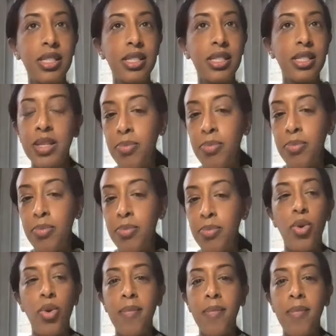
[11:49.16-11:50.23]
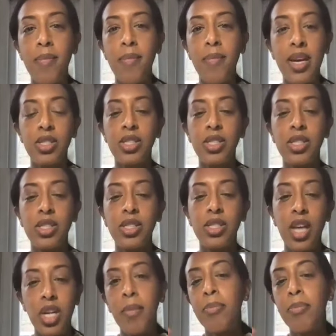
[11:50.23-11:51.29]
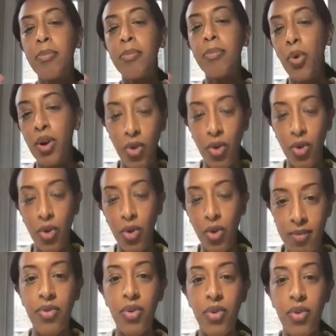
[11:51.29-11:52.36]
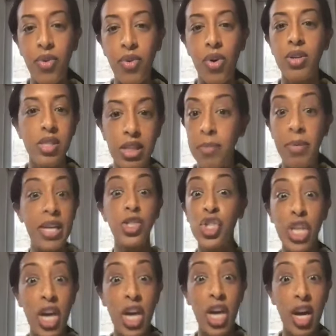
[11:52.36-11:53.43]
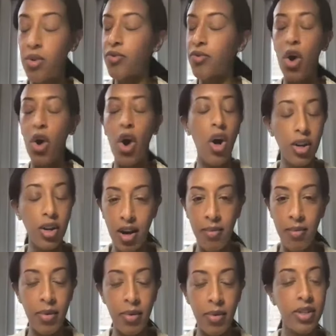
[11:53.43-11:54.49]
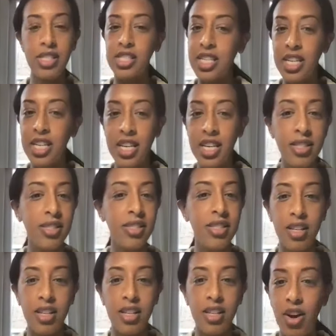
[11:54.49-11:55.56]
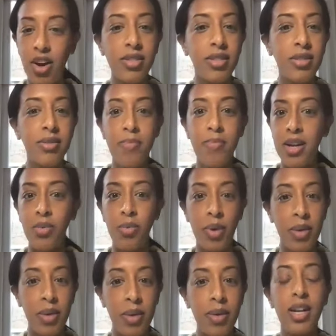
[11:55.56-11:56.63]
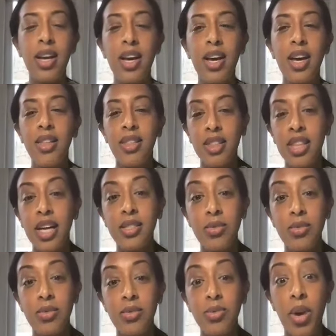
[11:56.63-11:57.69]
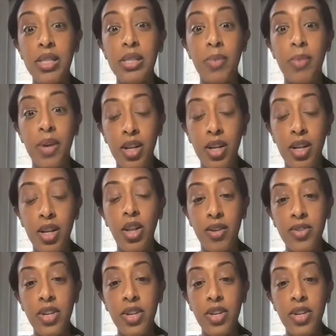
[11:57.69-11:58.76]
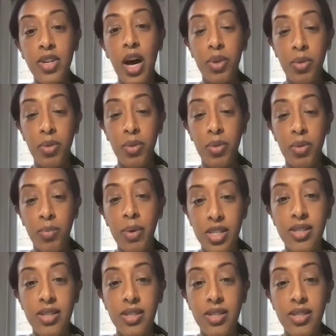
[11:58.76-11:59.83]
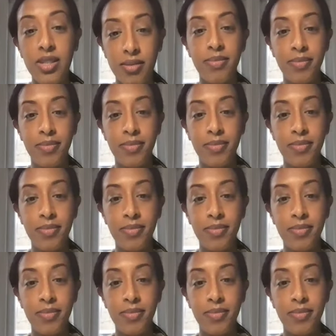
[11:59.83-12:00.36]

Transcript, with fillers: the CBT program is such an important program for sleep in general, for all comers, teens, adults, men, women, that's really where I spend a lot of time with patients.